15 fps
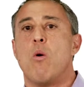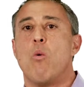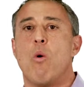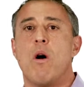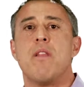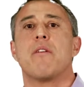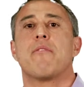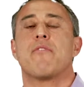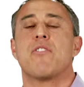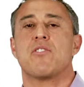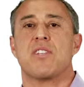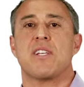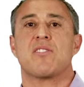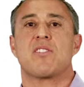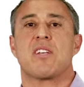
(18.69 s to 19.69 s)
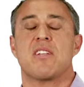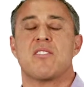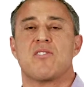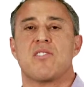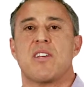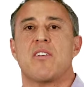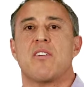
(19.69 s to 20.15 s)
One of the first things to
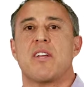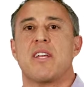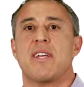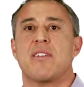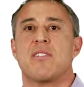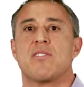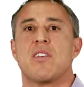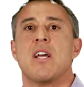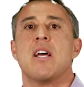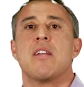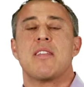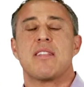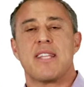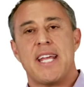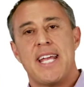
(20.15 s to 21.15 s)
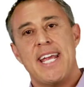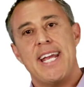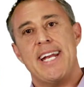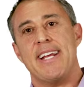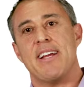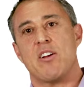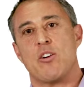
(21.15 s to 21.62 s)
consider is that the
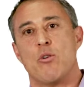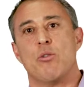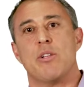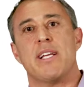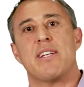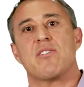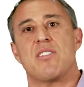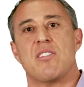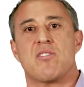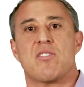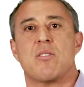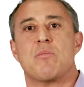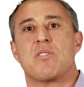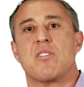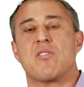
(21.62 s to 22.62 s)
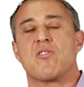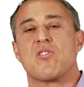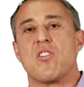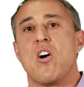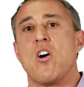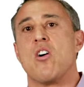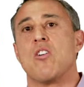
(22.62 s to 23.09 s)
heating and cooling systems
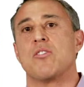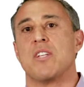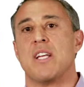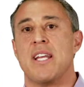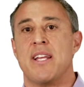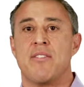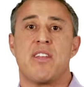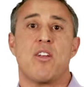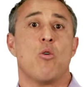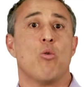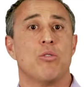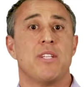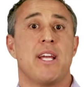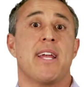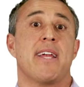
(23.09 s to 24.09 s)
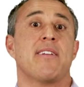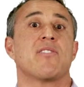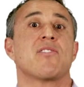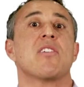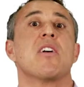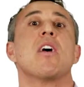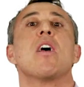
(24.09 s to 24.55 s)
installed in the old
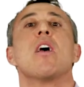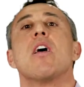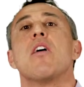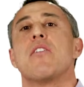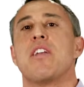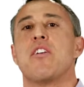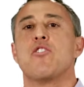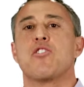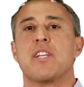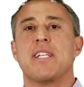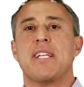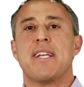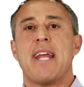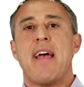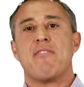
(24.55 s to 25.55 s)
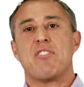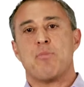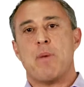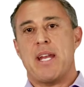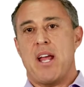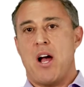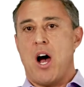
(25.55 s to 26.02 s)
days, they usually didn't have as
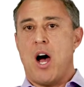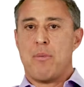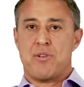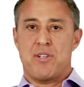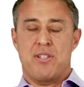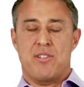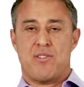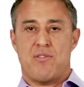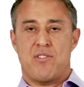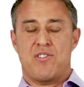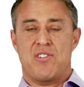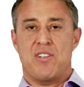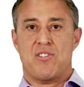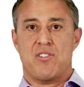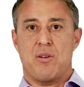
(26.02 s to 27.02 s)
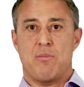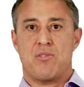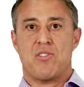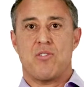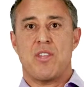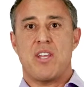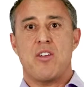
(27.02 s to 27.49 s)
many options for systems,
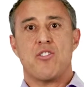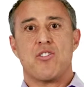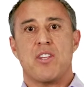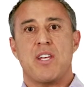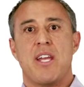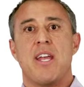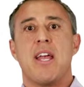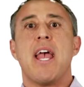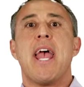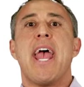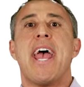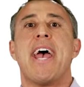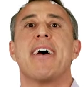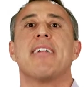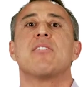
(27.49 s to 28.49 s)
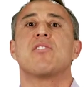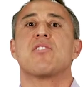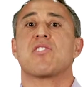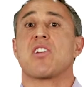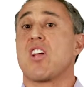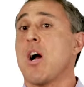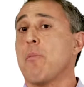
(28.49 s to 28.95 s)
so they usually had
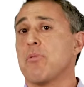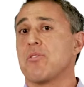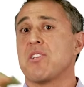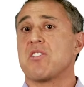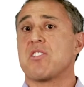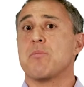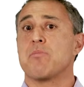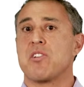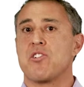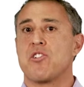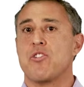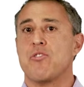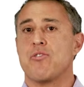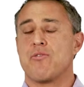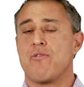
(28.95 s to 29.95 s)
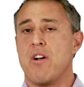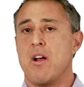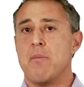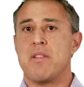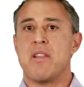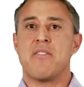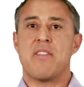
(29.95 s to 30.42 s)
just a couple systems to choose
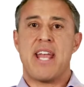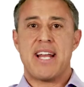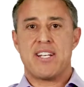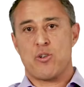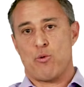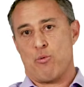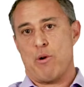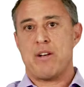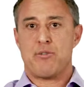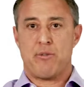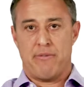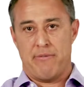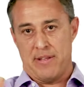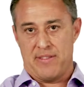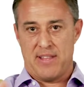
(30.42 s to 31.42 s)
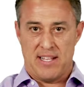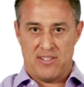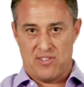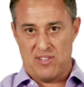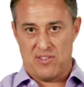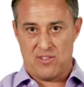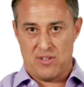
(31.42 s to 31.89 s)
from and then they had to retrofit that
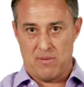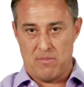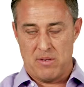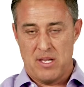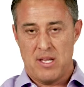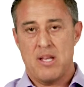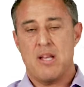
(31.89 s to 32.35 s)
system.